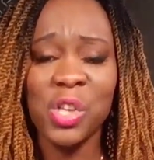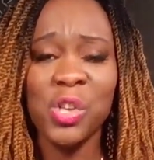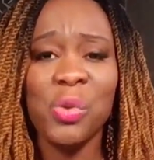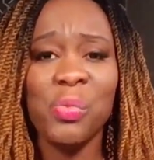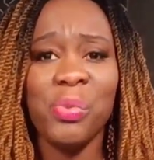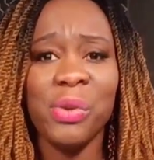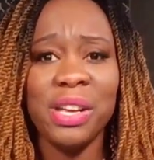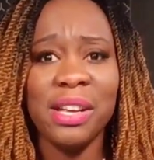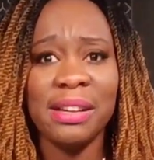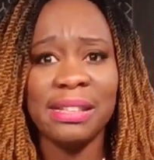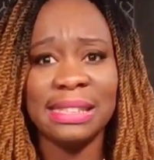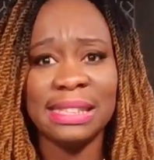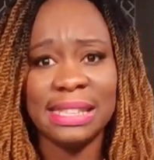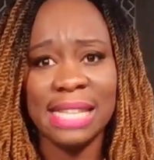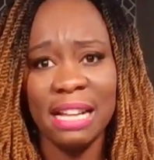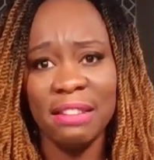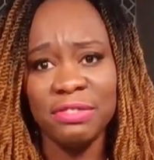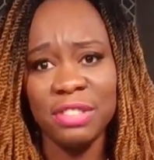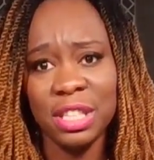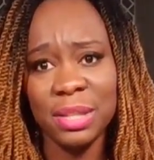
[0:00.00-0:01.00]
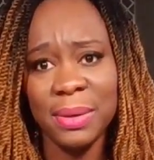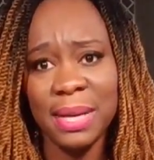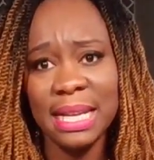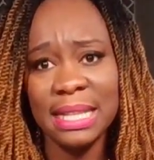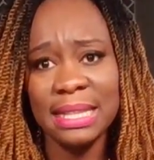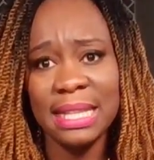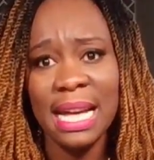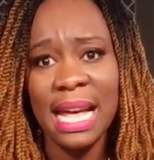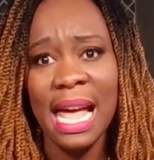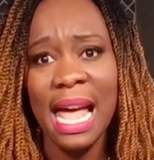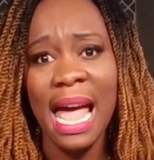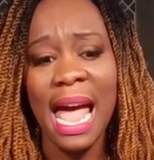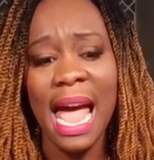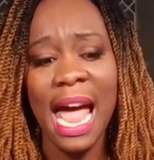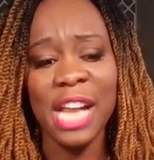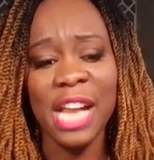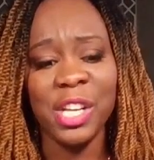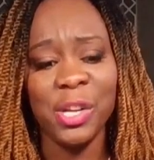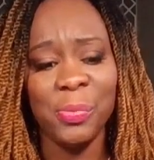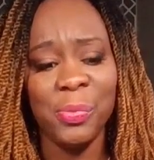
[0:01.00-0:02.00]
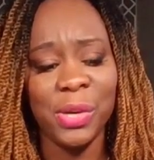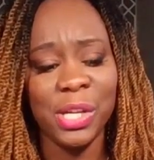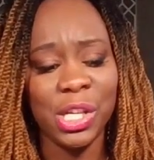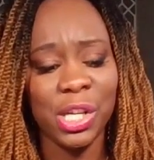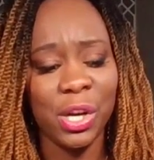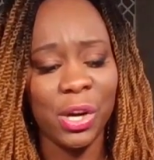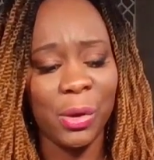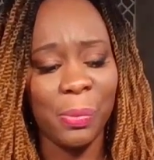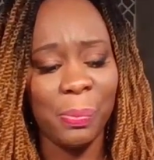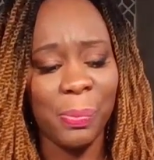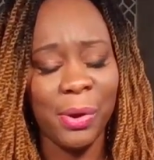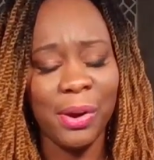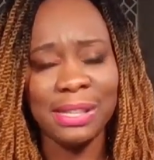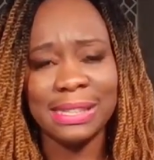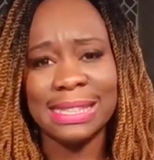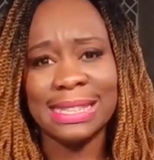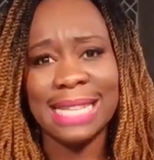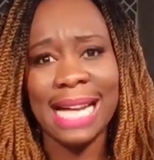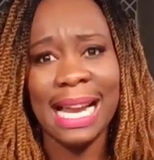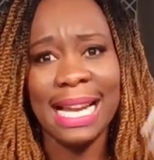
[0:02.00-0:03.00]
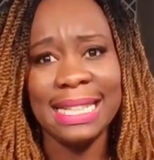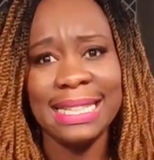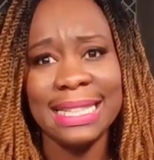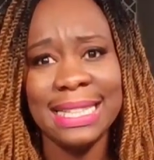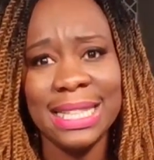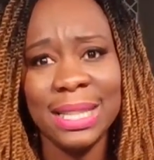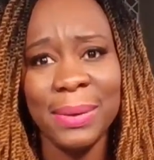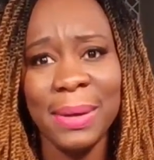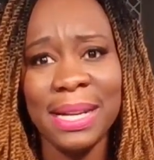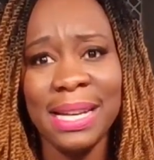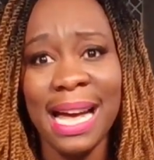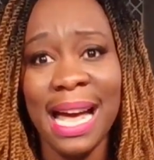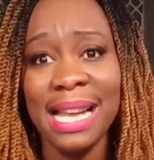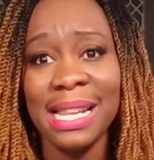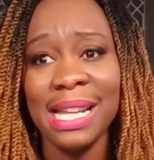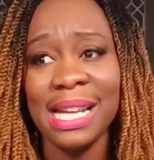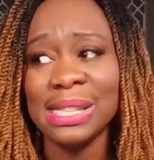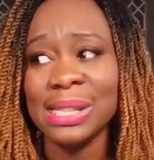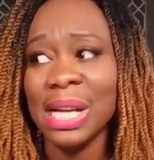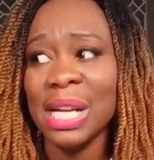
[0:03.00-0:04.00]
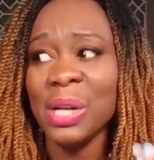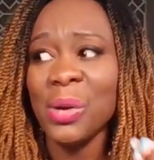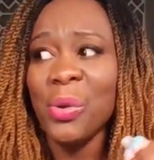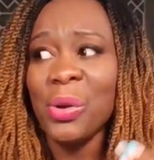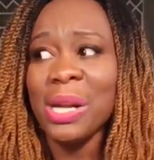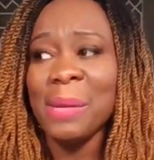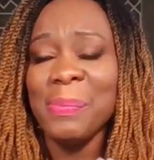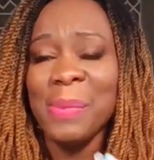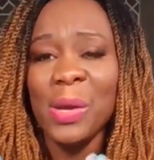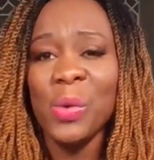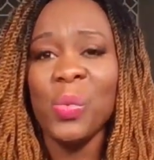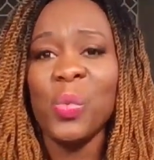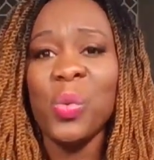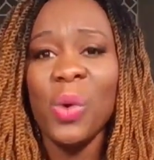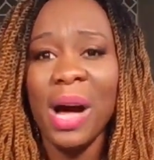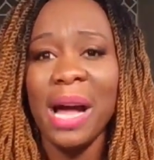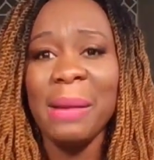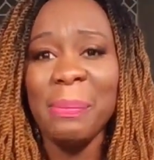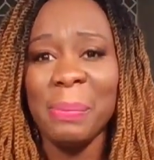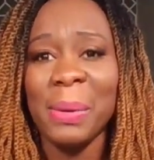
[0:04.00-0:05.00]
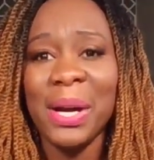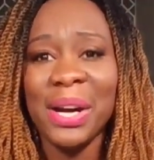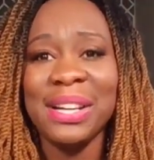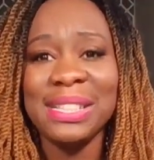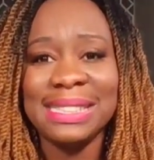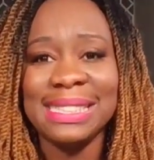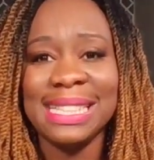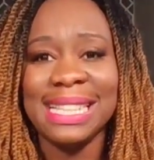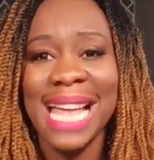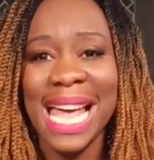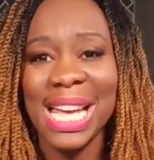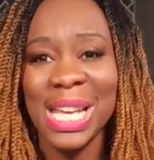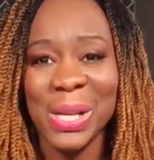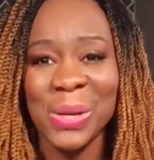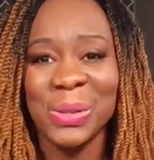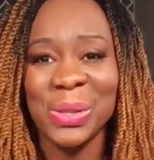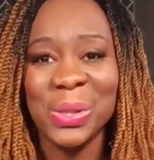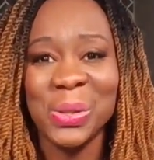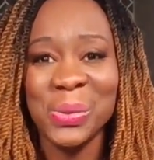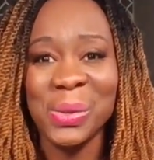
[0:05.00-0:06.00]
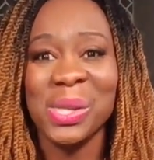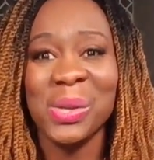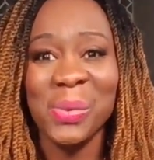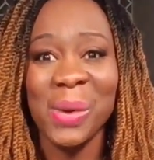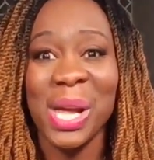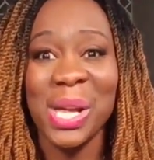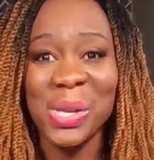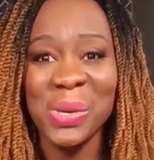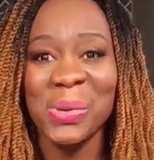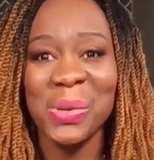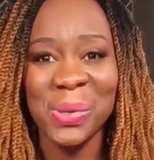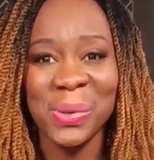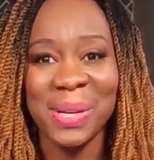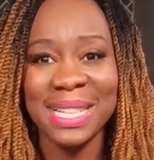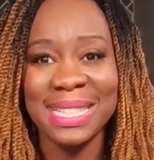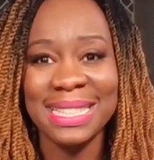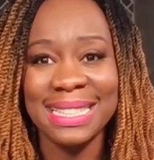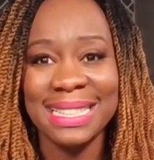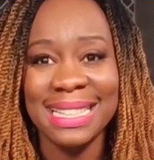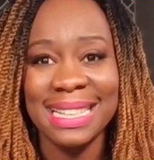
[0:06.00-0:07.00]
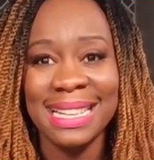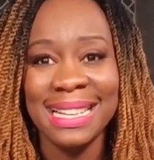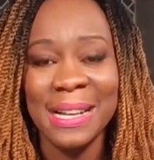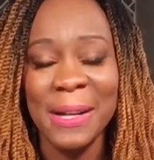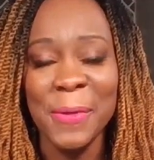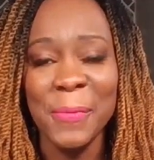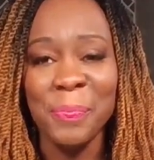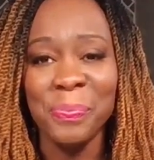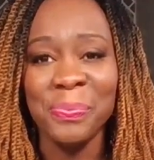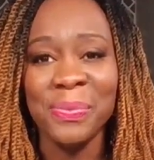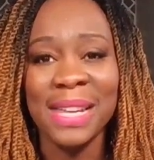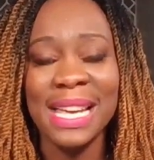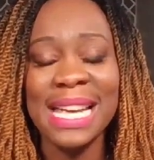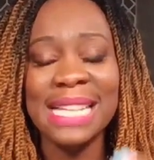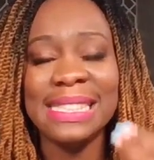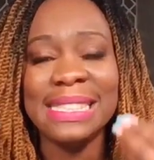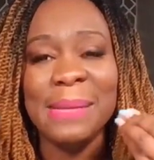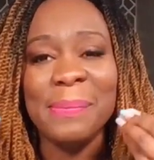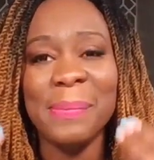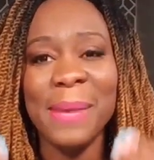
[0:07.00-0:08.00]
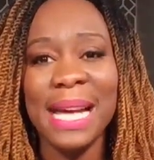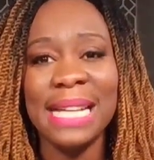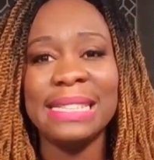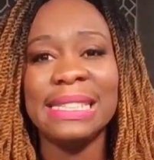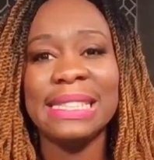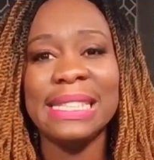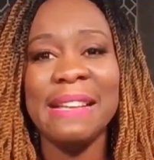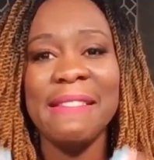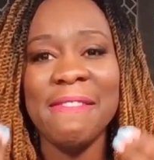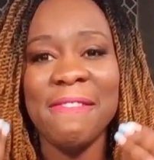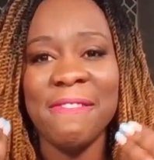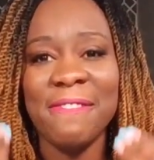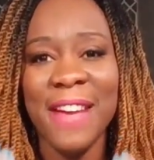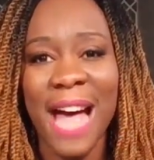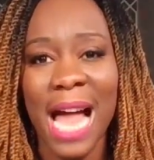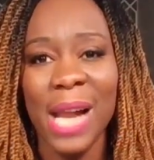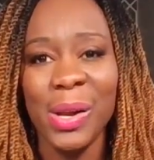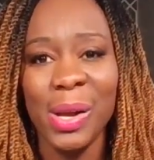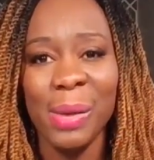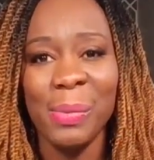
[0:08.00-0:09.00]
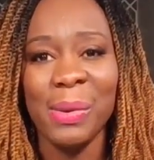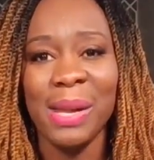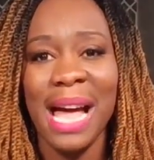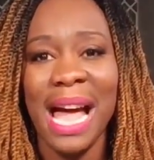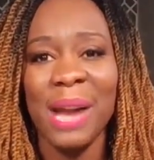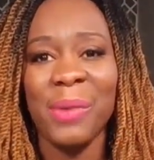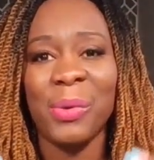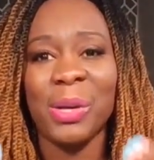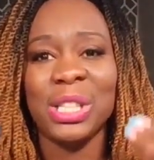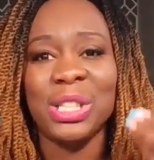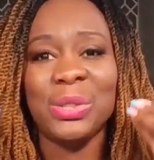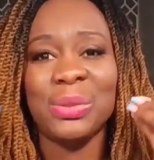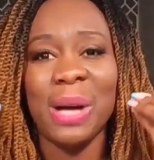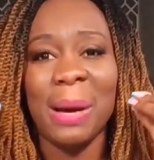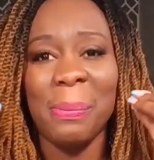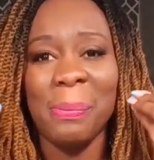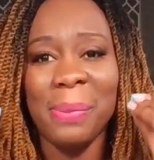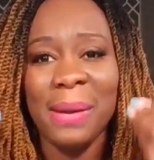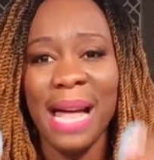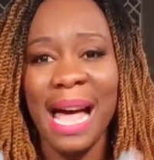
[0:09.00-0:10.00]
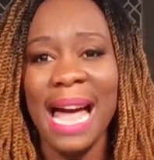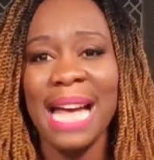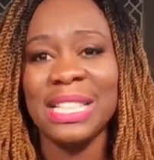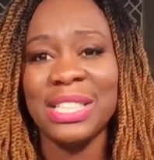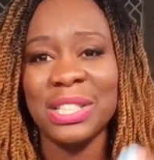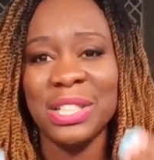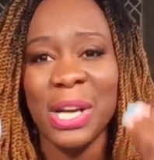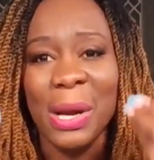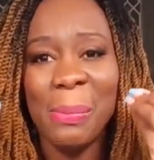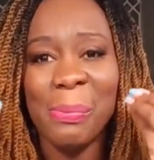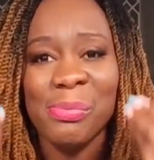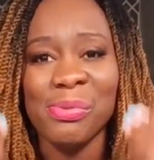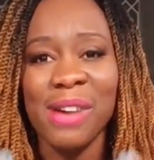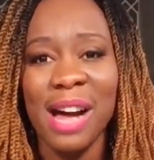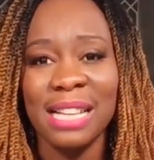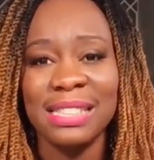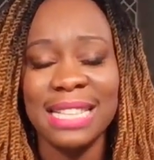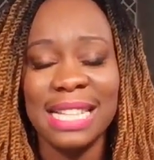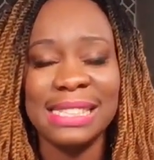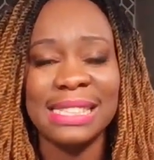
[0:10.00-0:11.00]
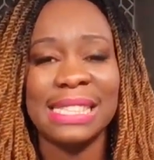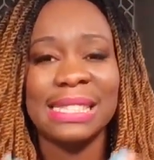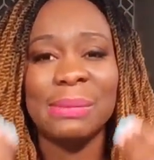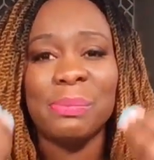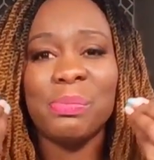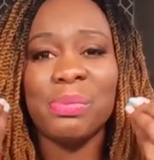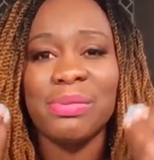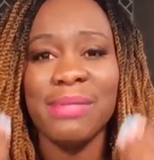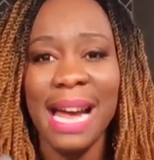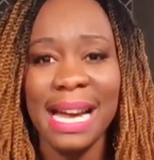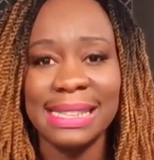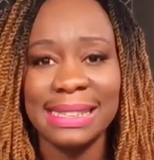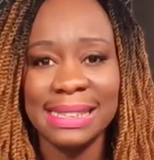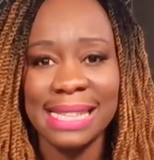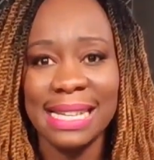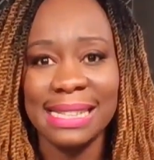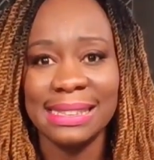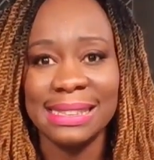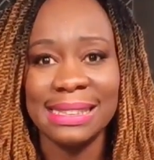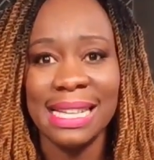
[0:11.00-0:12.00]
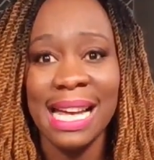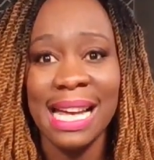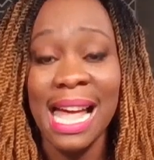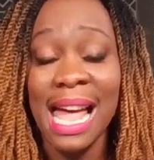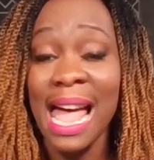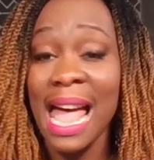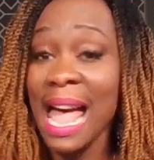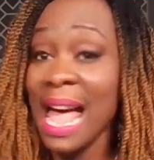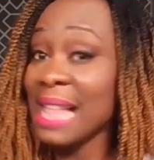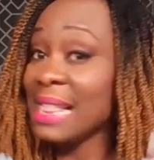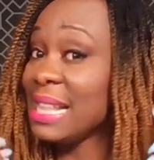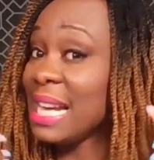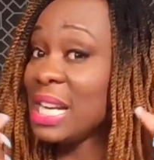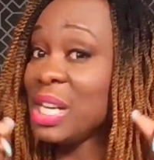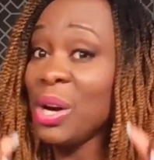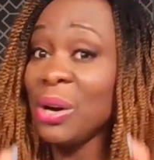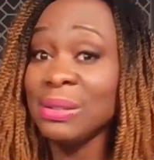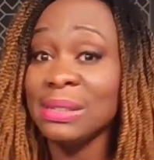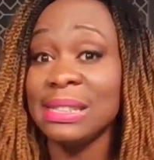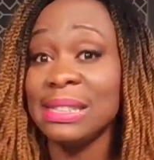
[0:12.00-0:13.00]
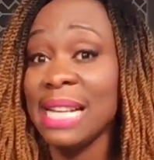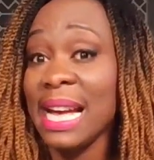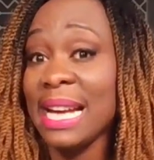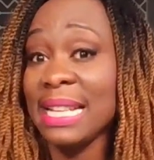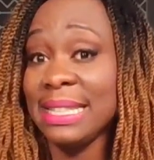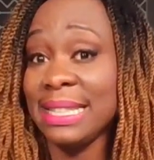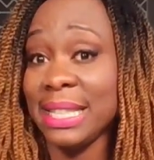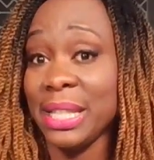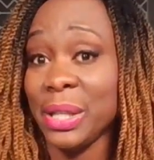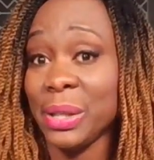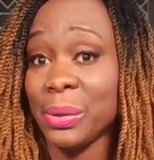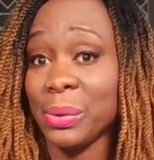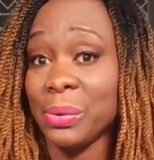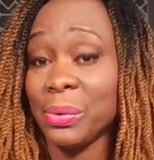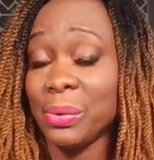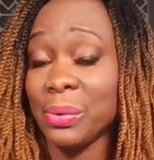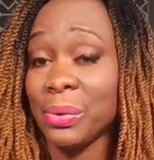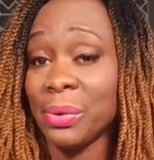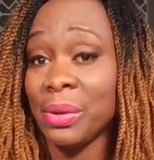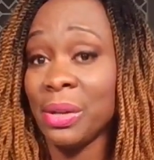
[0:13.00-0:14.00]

you bring yourself to it and you bring your personality to it. And there can only be one person like you to do it the way you do it. It's immensely valuable. And what you apply to your projects is priceless. And they don't say to you,